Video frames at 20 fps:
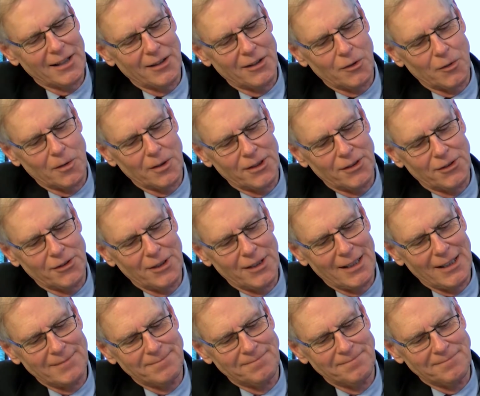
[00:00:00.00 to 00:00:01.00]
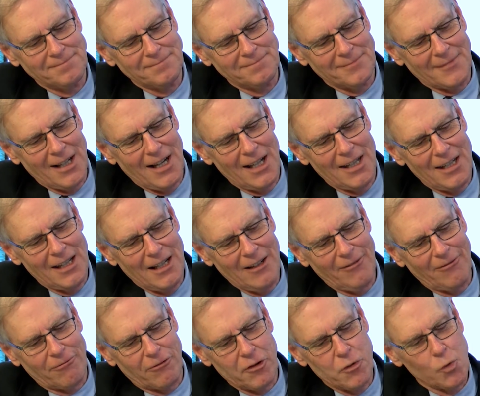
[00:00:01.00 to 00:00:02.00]
there was
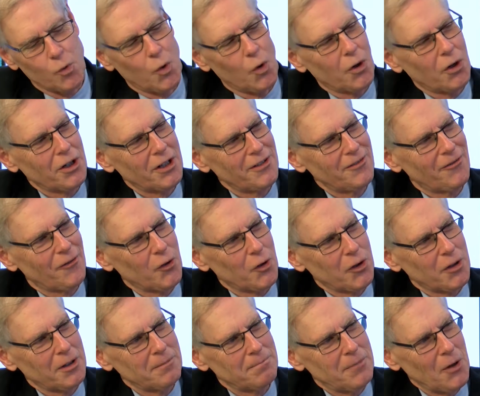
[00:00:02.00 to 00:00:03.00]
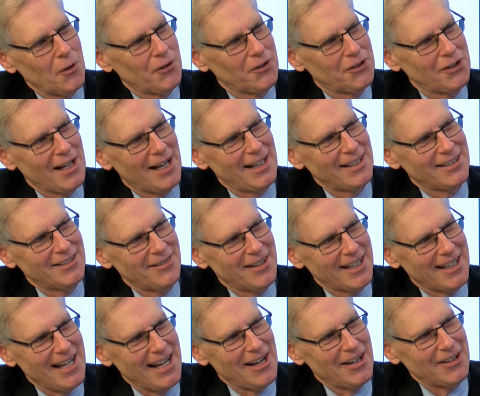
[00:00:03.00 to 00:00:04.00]
enough reward for both sides of
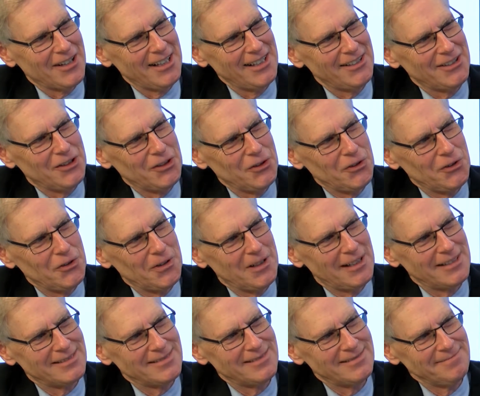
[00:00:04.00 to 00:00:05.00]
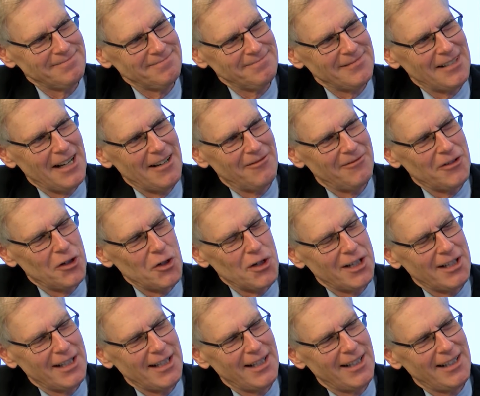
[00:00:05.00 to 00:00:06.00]
the county to vote
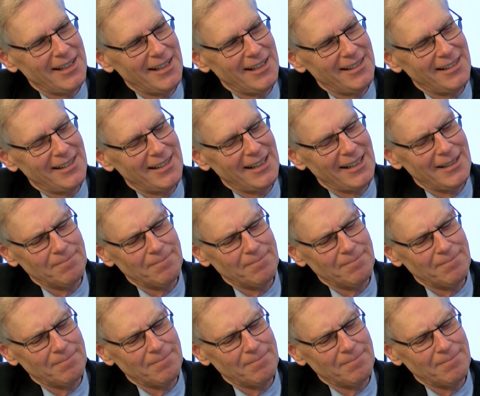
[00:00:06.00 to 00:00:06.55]
it in, and